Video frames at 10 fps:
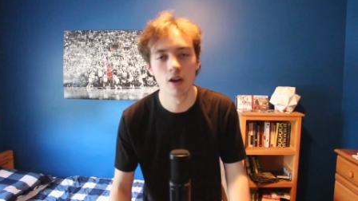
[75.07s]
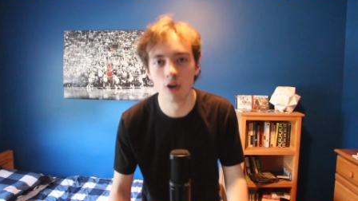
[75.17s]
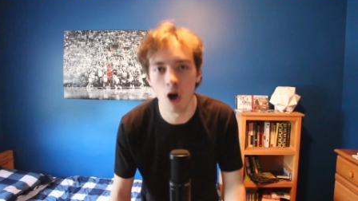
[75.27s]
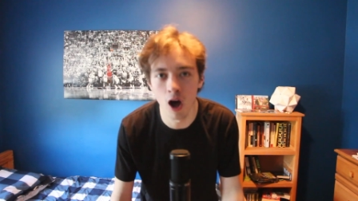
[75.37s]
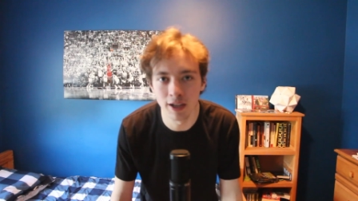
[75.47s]

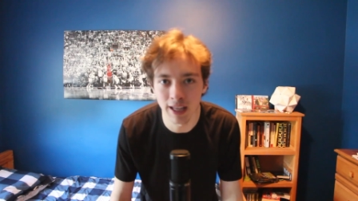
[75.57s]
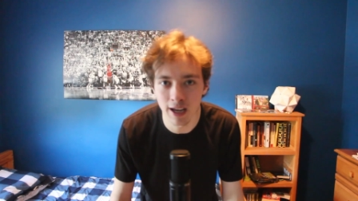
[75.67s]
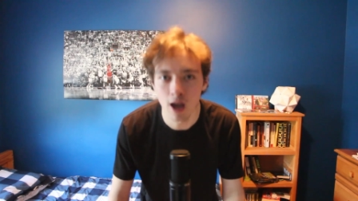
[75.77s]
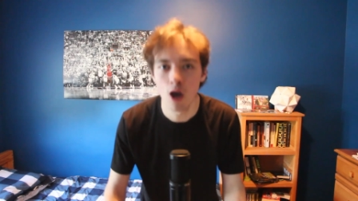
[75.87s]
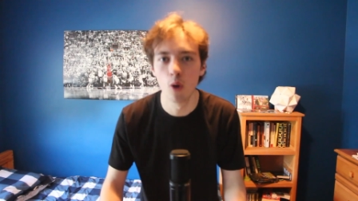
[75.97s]

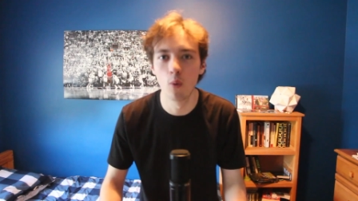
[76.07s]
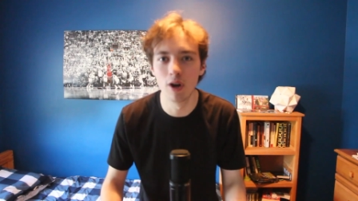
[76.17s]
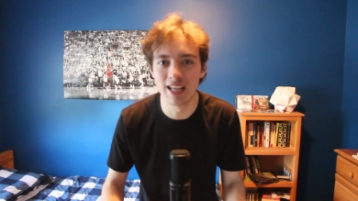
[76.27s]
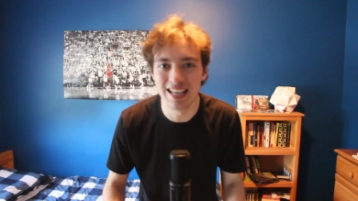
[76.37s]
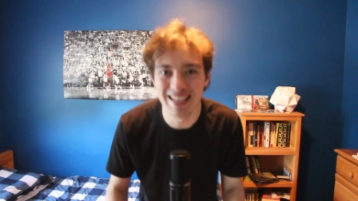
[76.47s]
Kanye
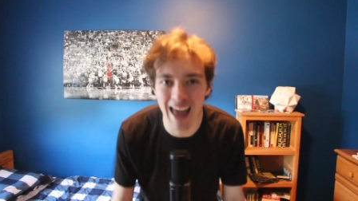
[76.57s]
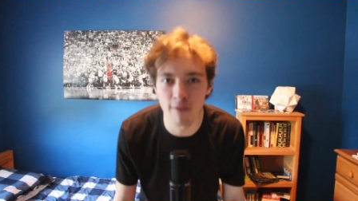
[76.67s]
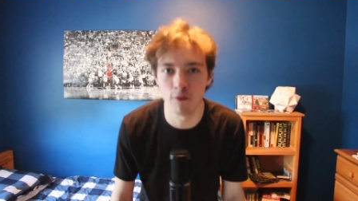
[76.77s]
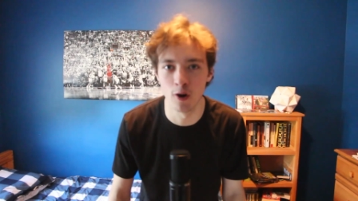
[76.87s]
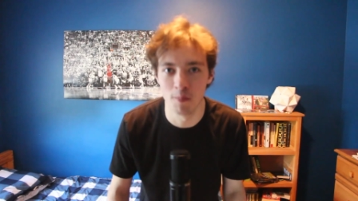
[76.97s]
would
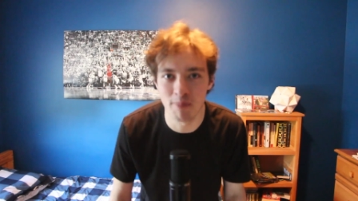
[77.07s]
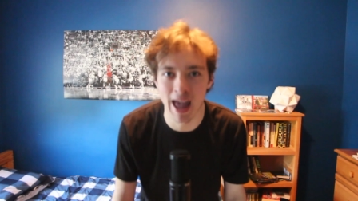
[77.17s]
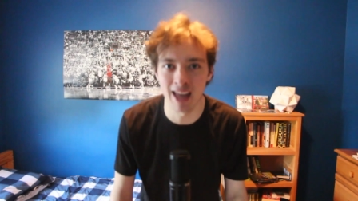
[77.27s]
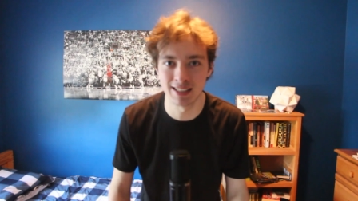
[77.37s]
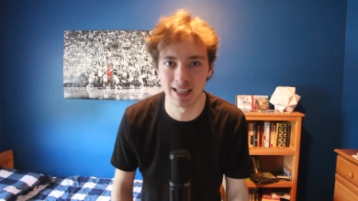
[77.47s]
never
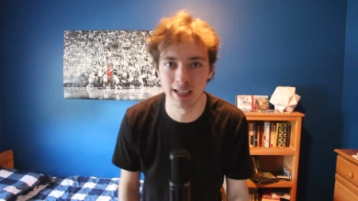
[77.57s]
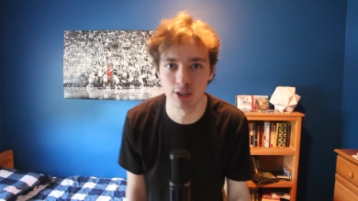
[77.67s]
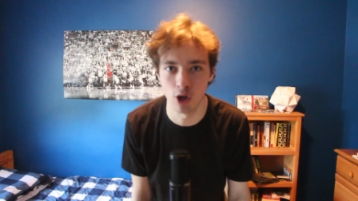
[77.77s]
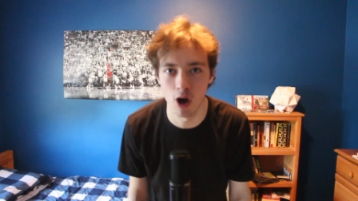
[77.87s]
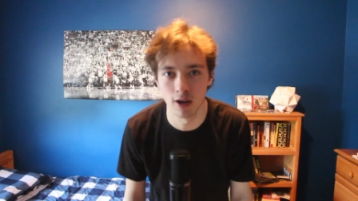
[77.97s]
ban
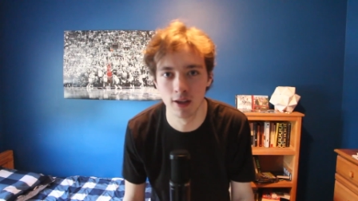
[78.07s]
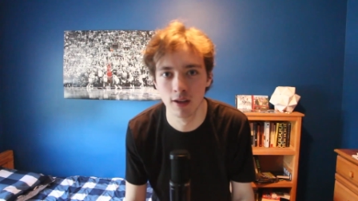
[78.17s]
TikTok.